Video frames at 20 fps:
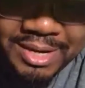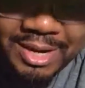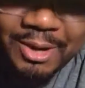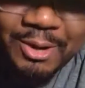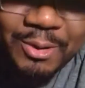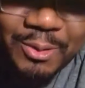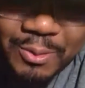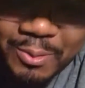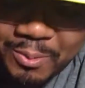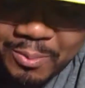The
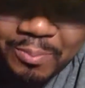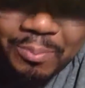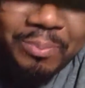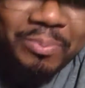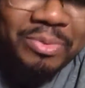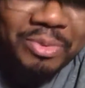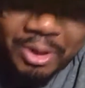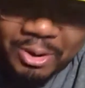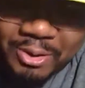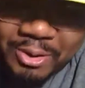
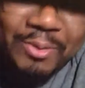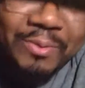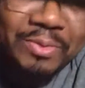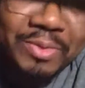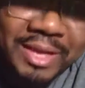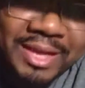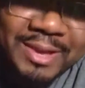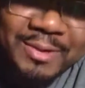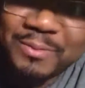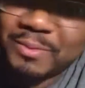whole
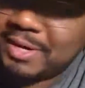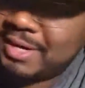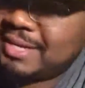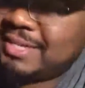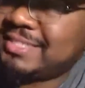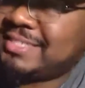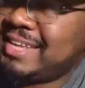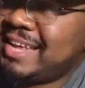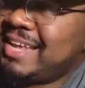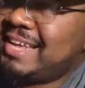thing
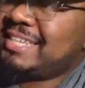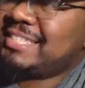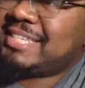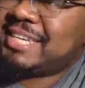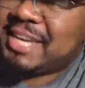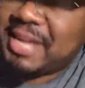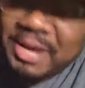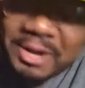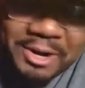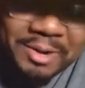was
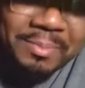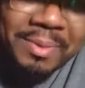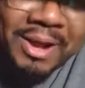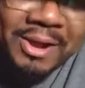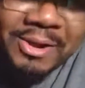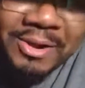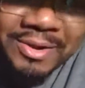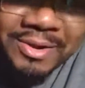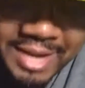she cared about her